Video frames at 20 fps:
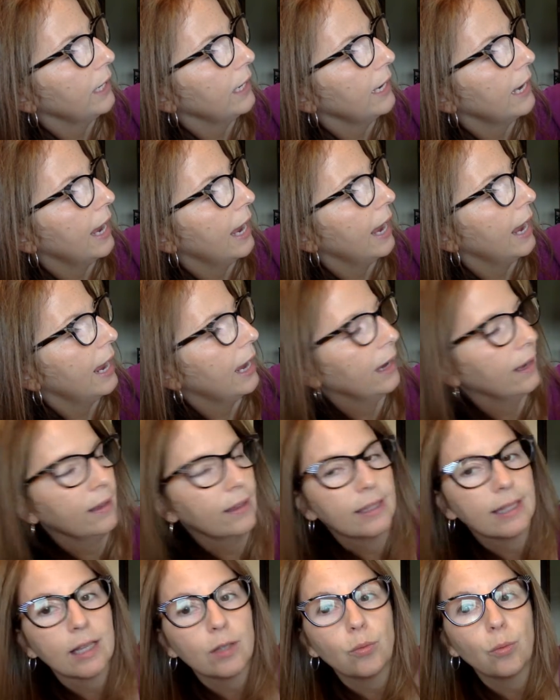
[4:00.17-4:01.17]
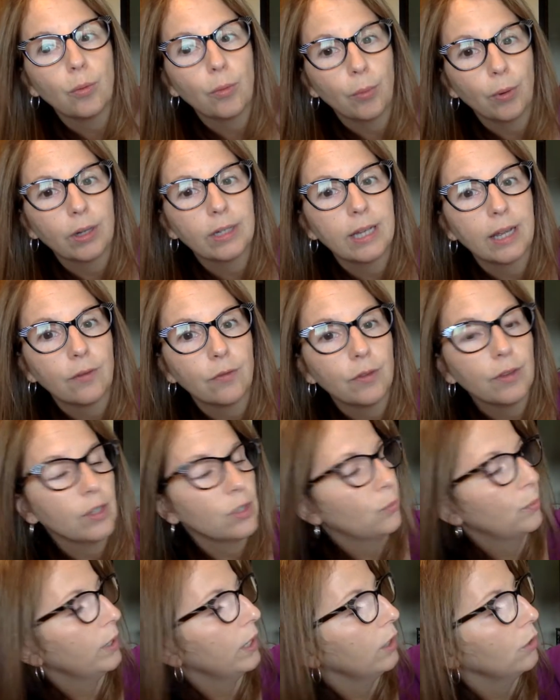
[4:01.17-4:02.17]
EA, because that's what we worked on for
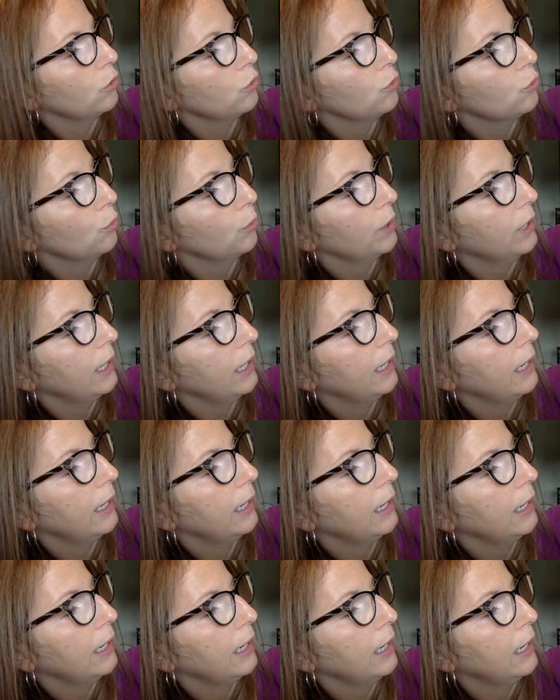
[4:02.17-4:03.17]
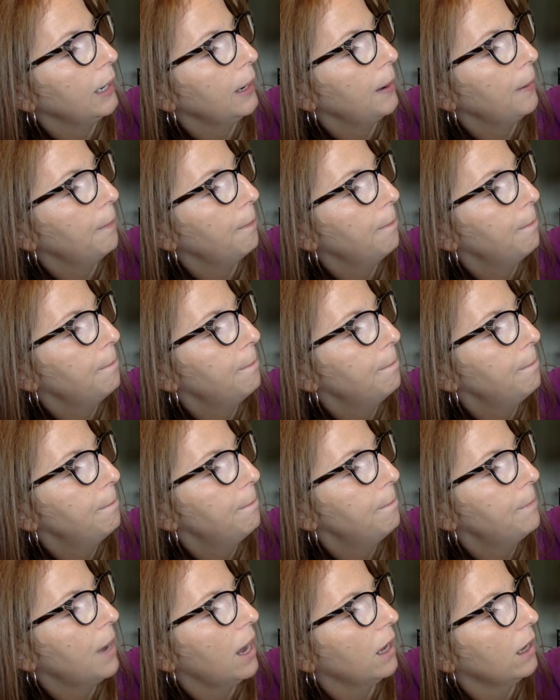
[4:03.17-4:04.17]
this week.
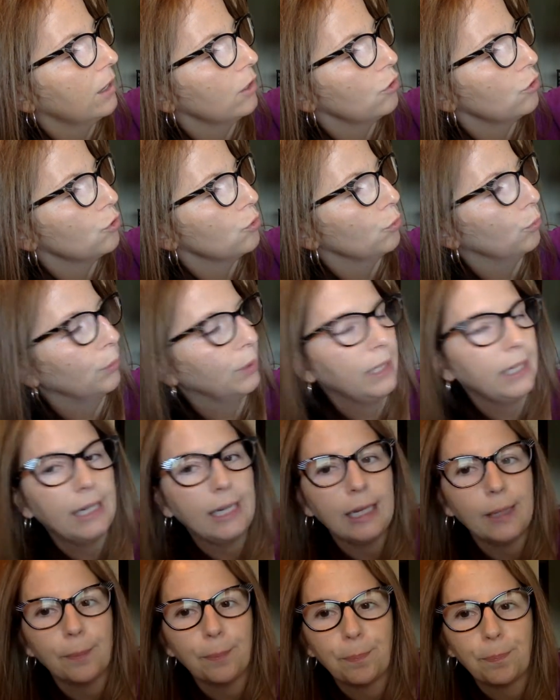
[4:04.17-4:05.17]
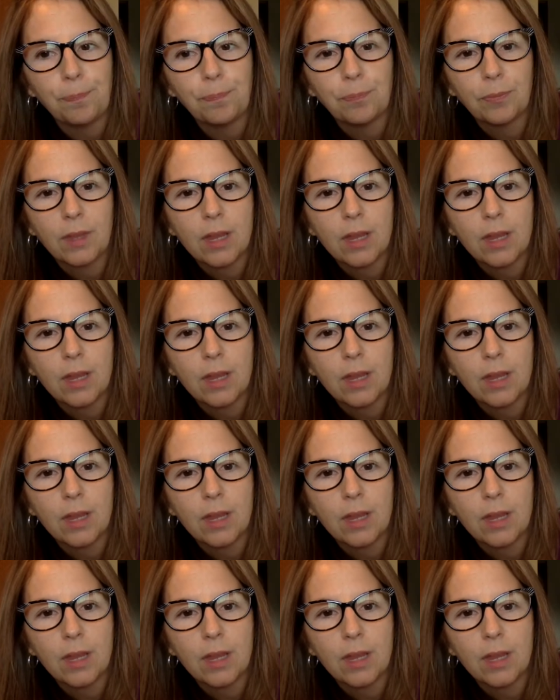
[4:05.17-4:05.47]
Dream, dream.